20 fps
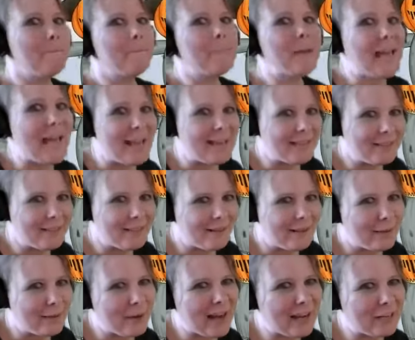But
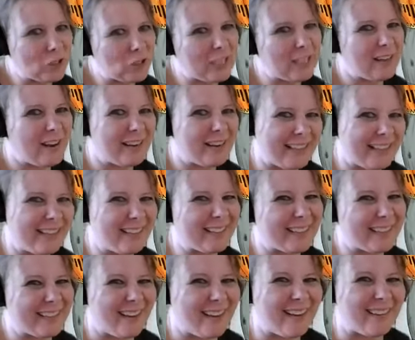I'm actually not here
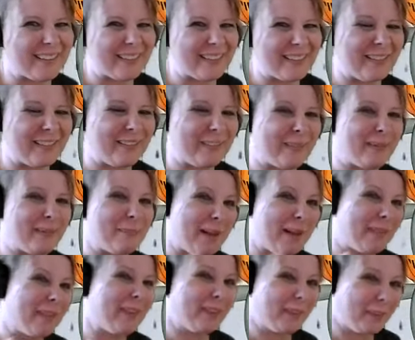to talk to you
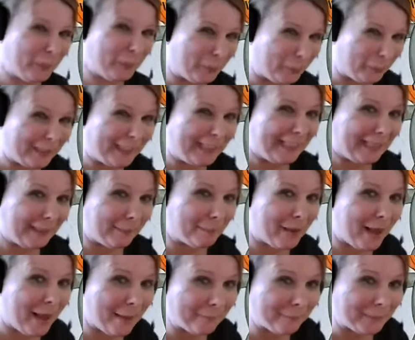about the three
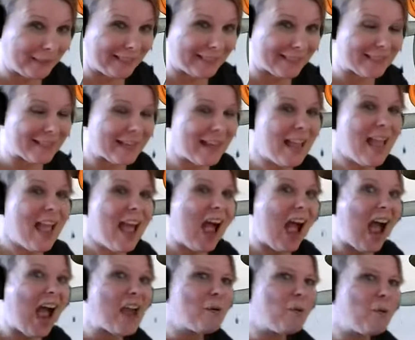pumpkins.
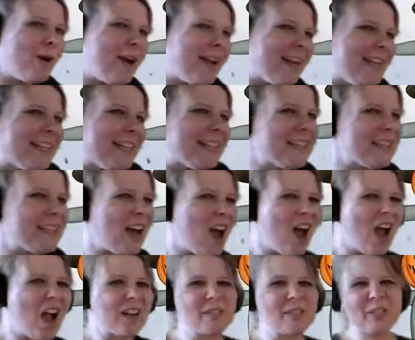I wanted to
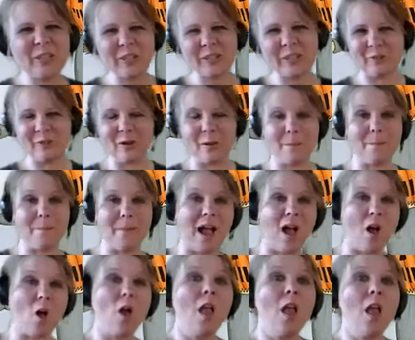talk to you
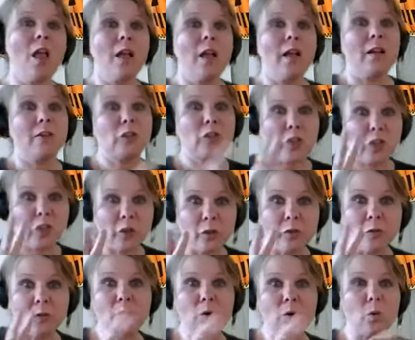about
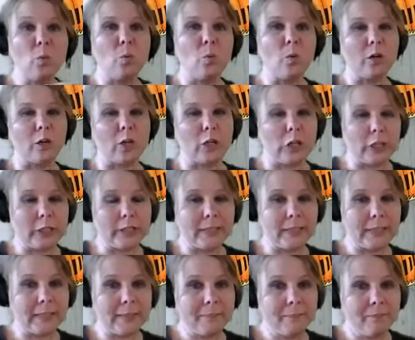two
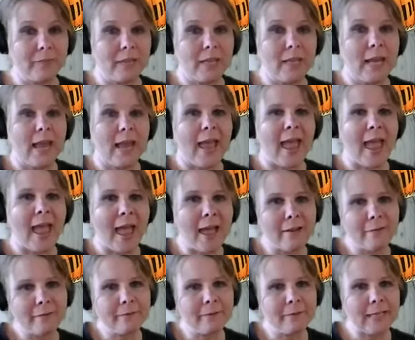words
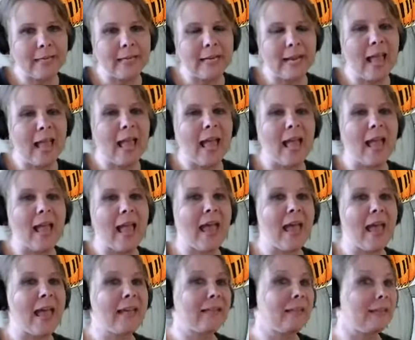heavy
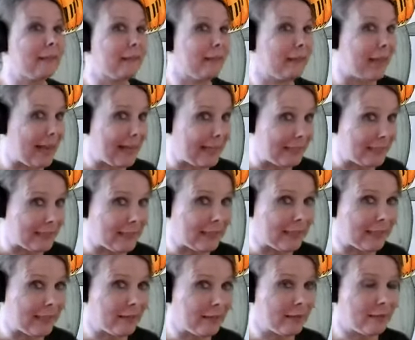and
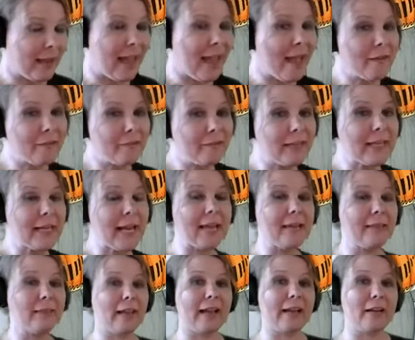light. Heavy
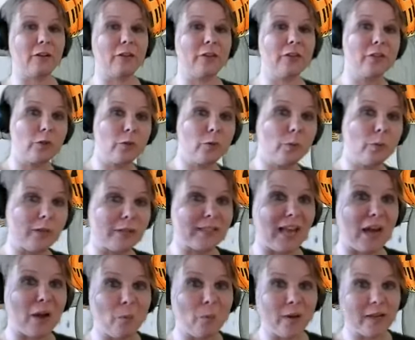and light are the two words
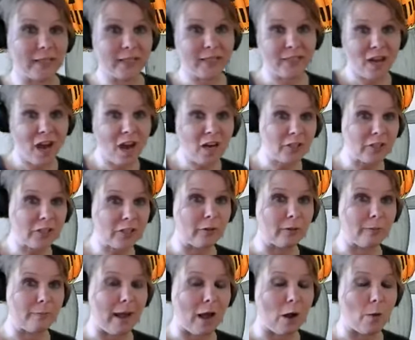I wanted to talk to you
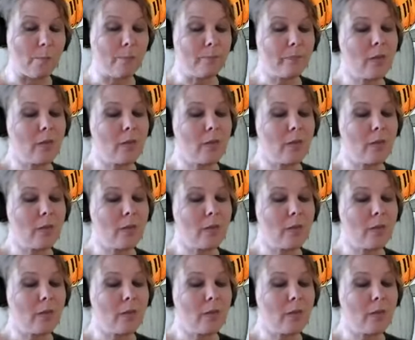about.